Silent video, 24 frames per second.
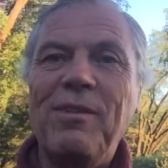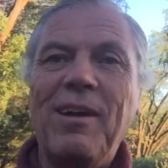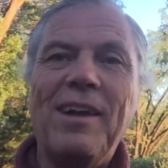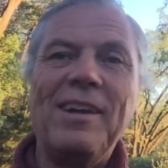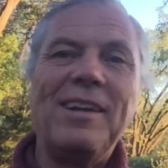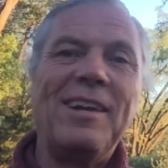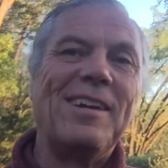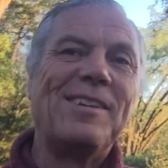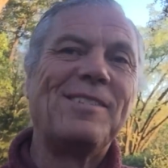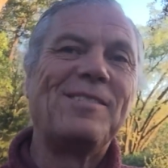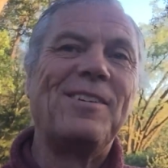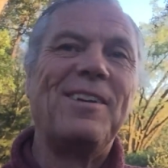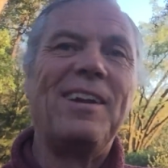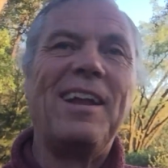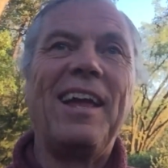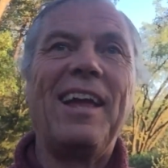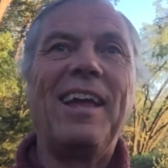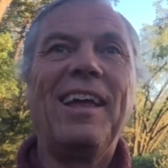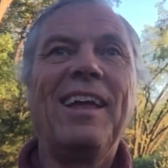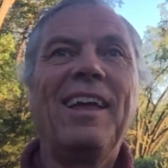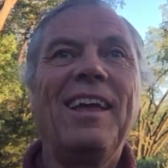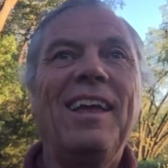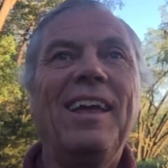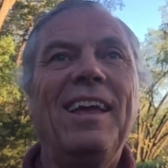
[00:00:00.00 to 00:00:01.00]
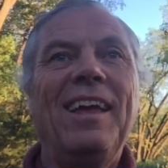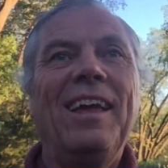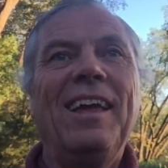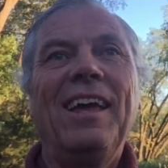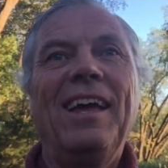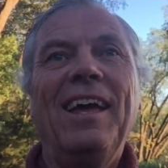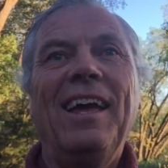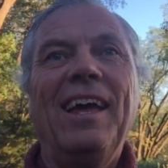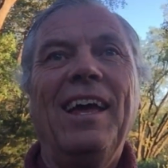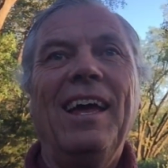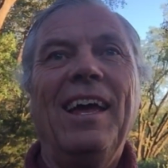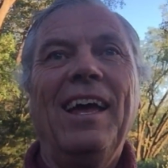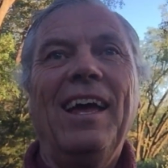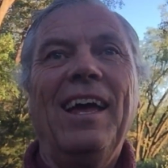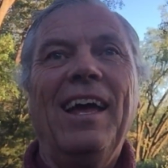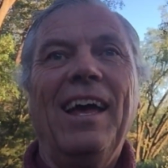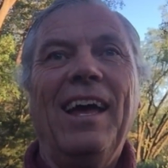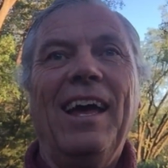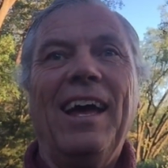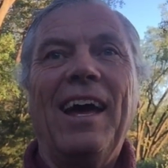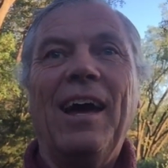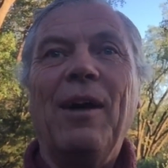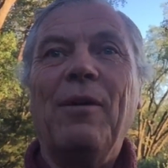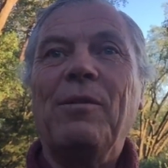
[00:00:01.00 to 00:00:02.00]
fun yesterday.
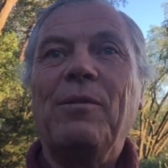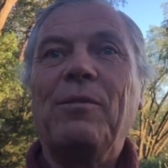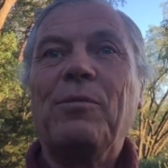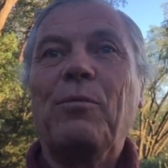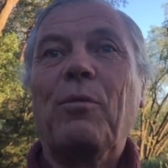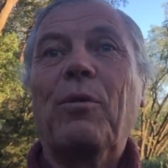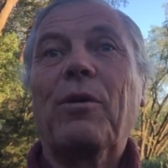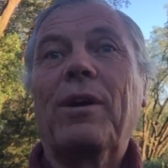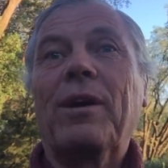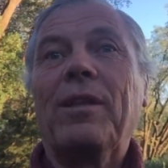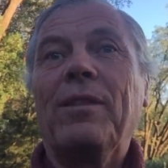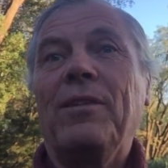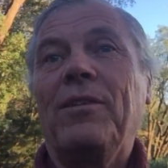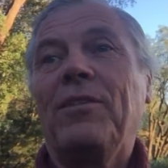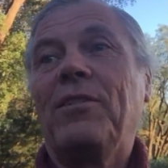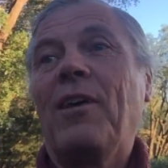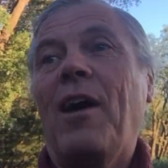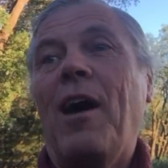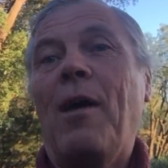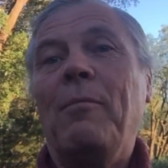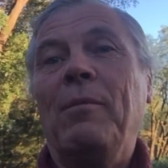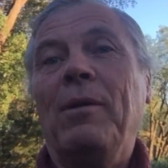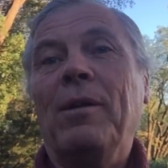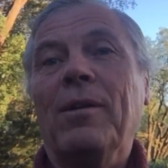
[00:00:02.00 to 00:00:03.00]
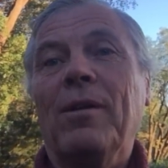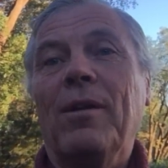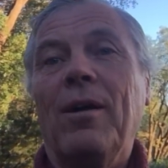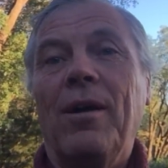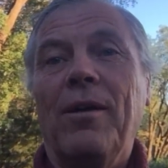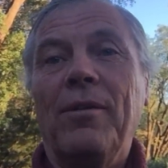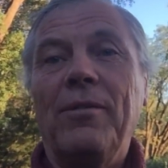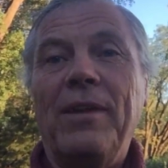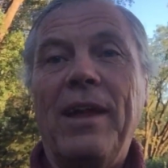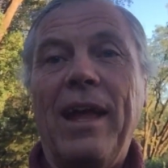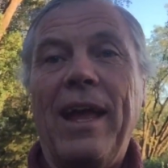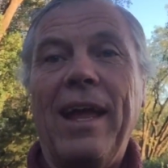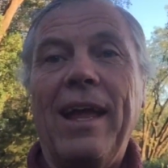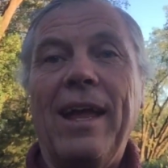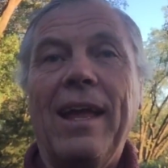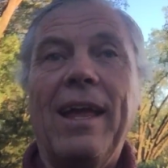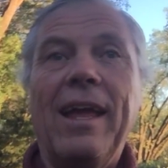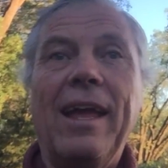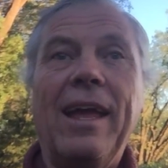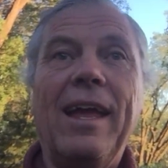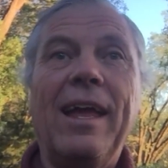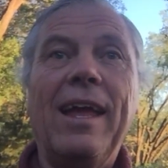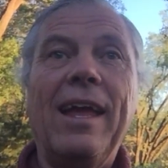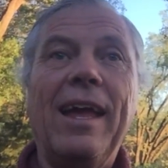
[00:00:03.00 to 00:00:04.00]
I was working the sawmill all day,
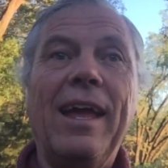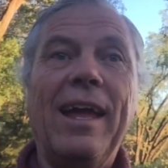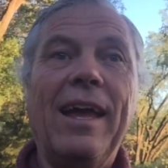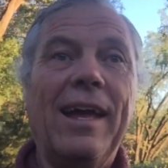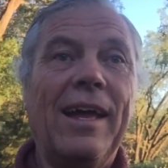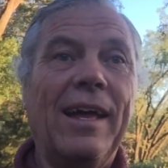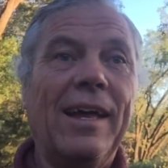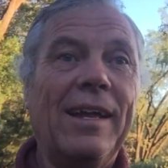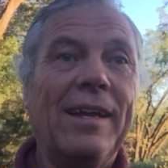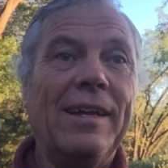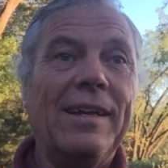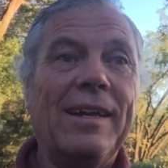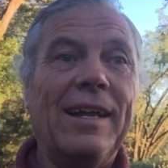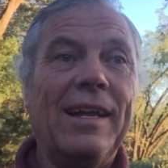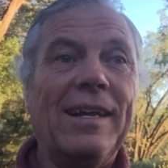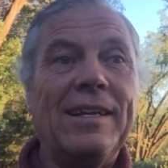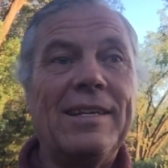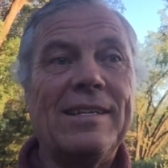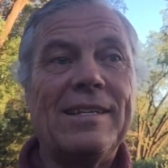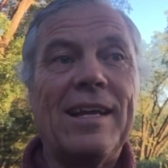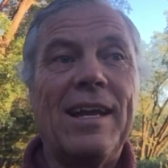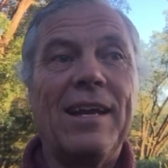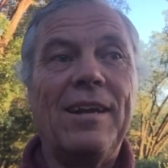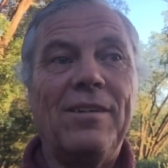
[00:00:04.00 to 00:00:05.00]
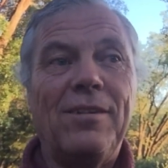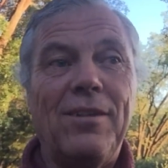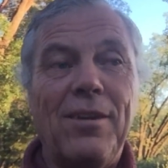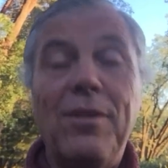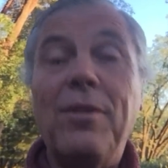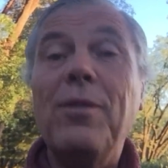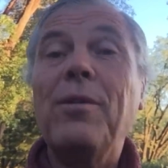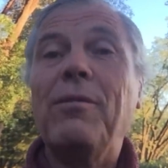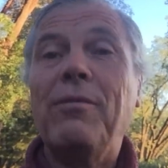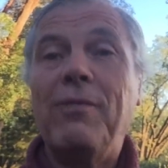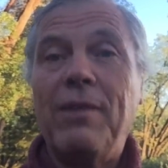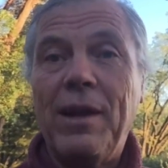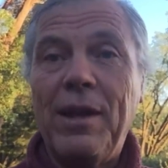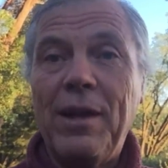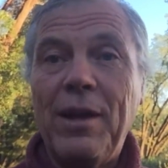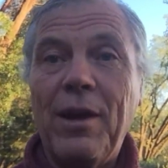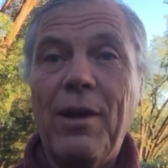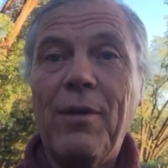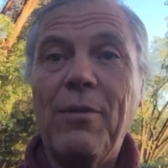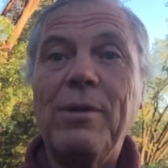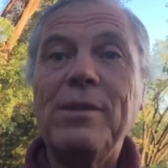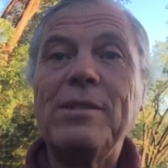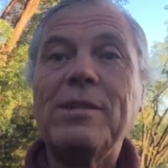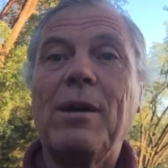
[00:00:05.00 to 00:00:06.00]
and I decided to do a
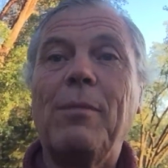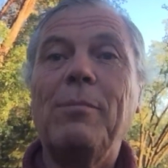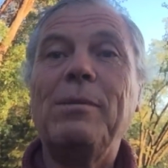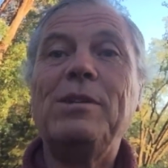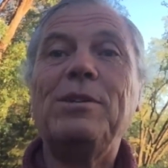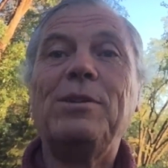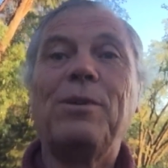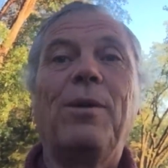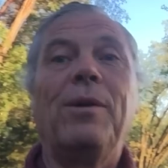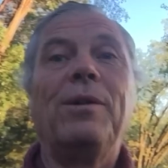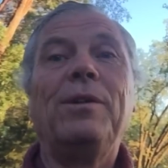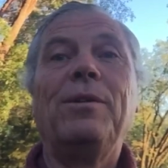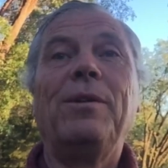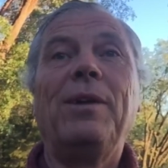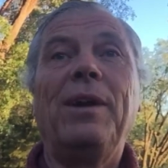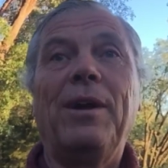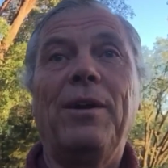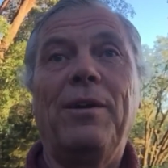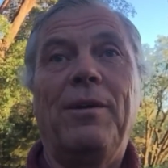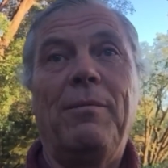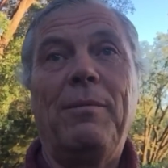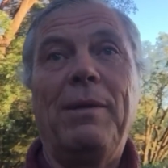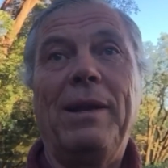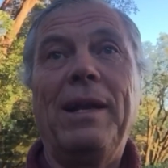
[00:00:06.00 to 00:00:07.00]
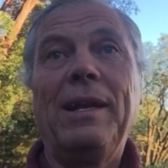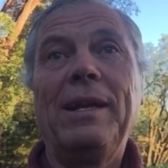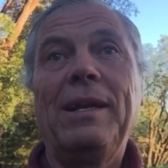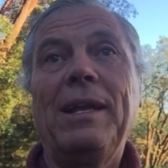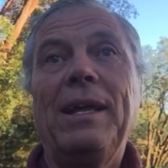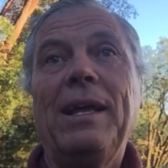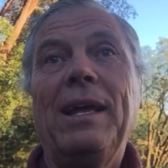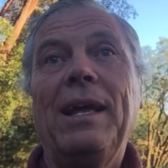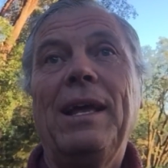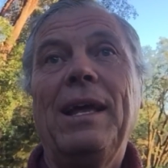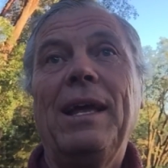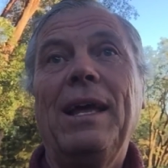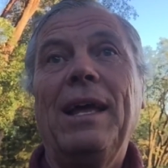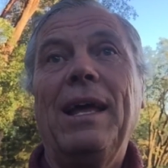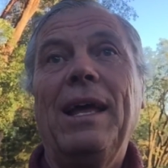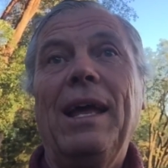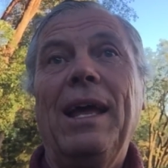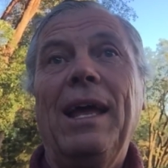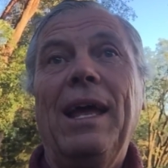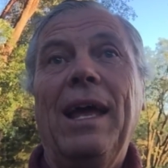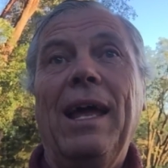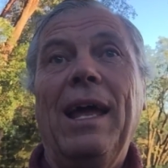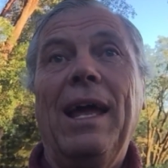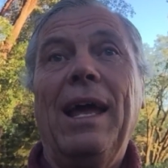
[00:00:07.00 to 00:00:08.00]
video, which I'll be showing you here in a minute.
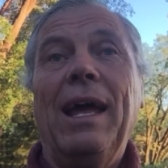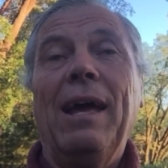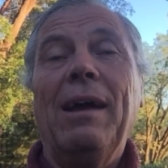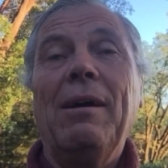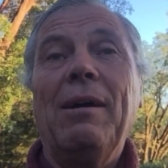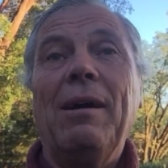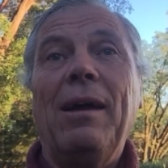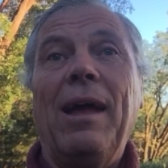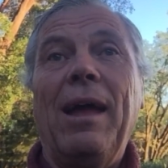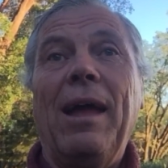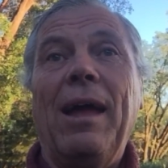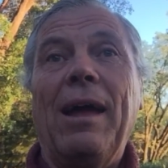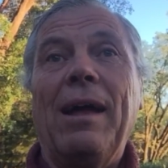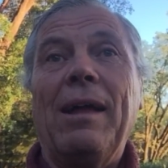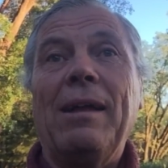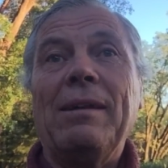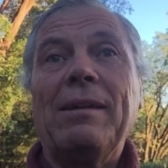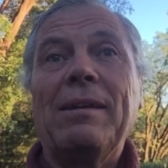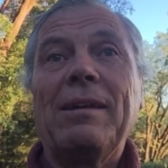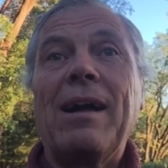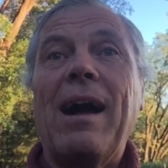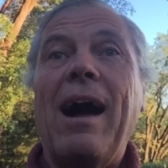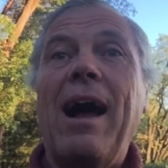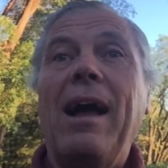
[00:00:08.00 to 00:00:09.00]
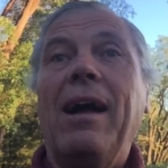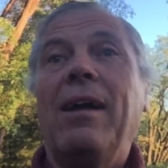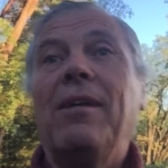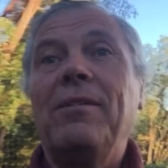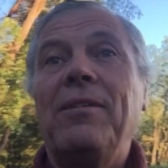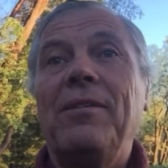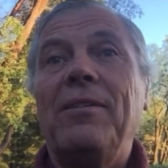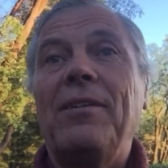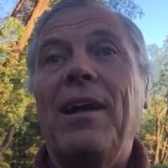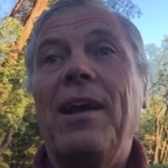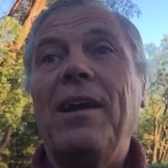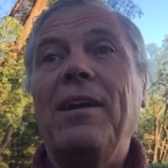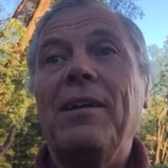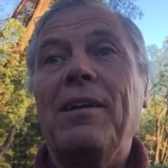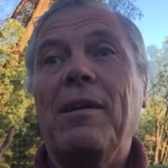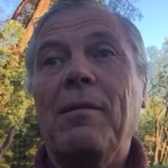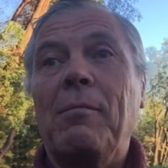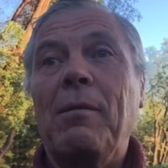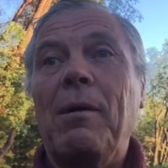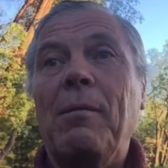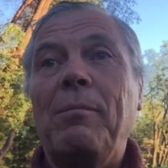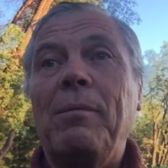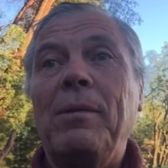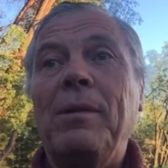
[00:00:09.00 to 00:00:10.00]
And Kyle decided to
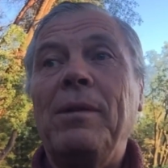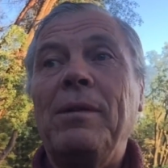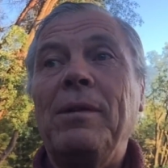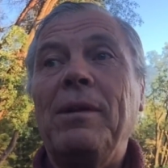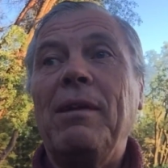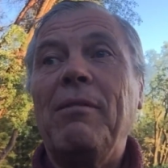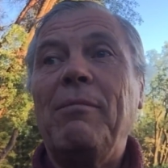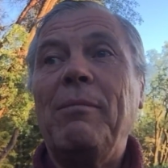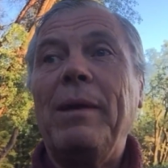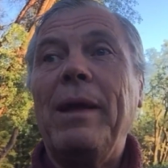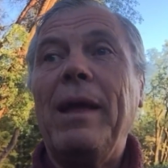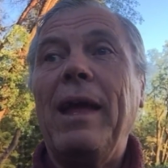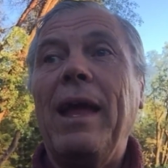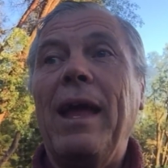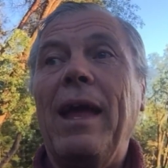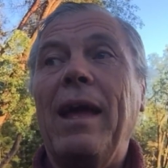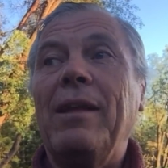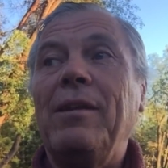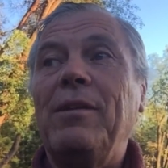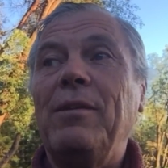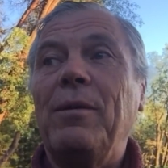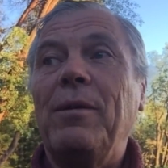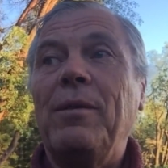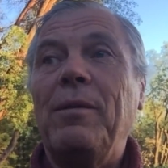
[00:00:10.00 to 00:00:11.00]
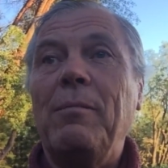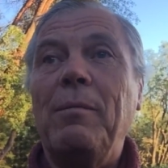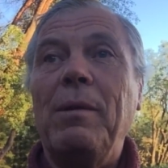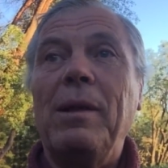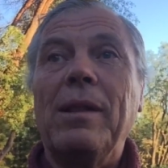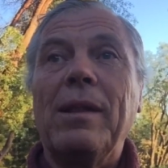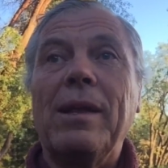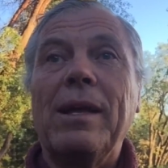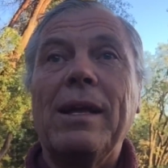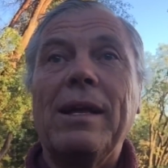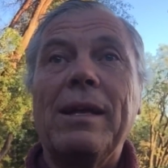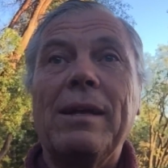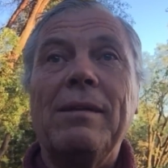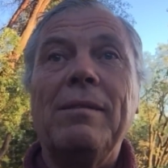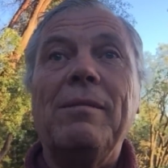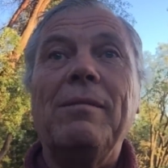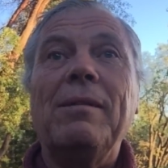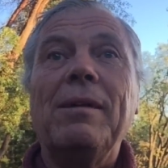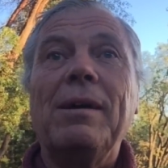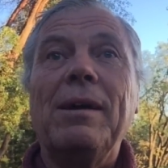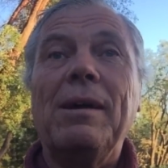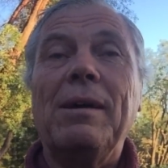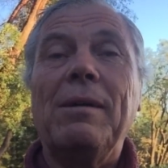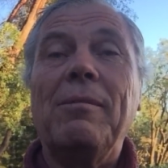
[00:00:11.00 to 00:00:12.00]
come up and give me a hand doing the milling, and
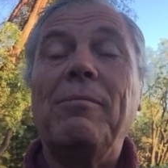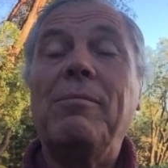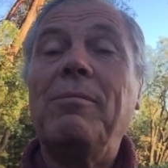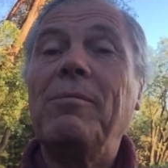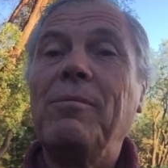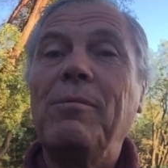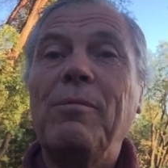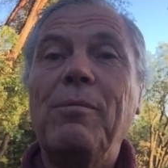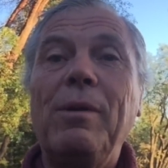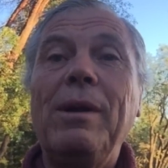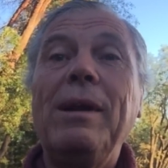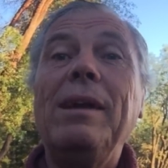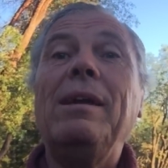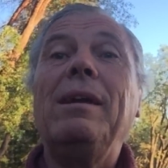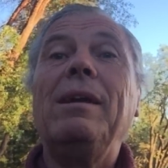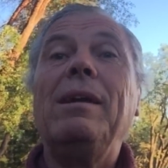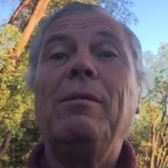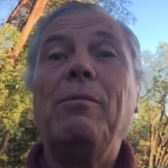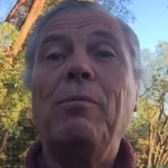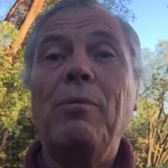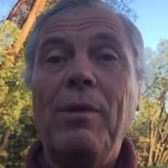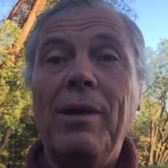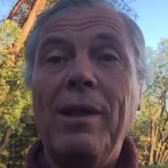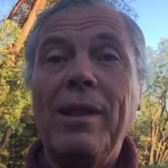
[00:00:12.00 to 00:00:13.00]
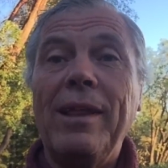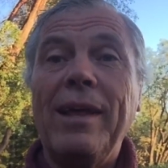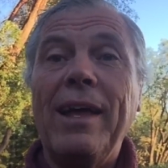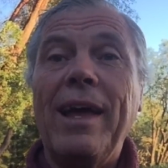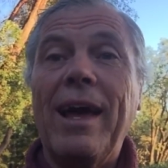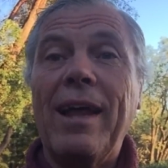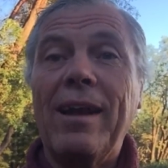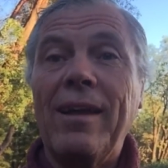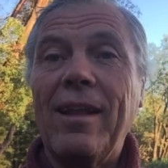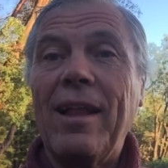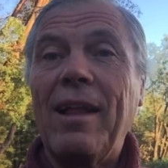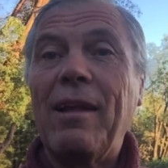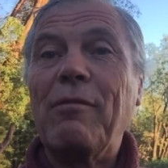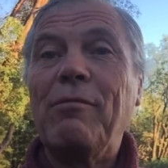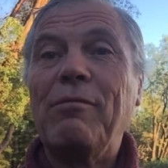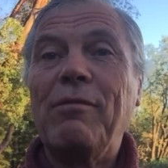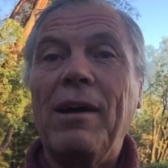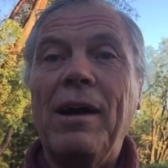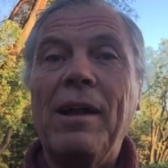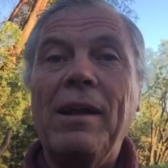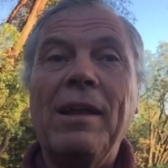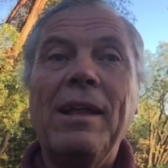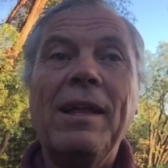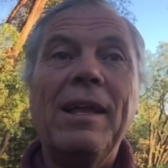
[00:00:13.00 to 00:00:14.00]
uh, we really had a lot of
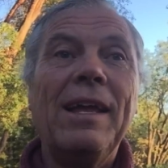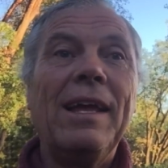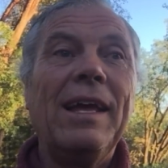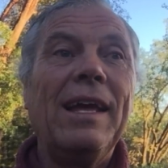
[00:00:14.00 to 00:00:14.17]
fun.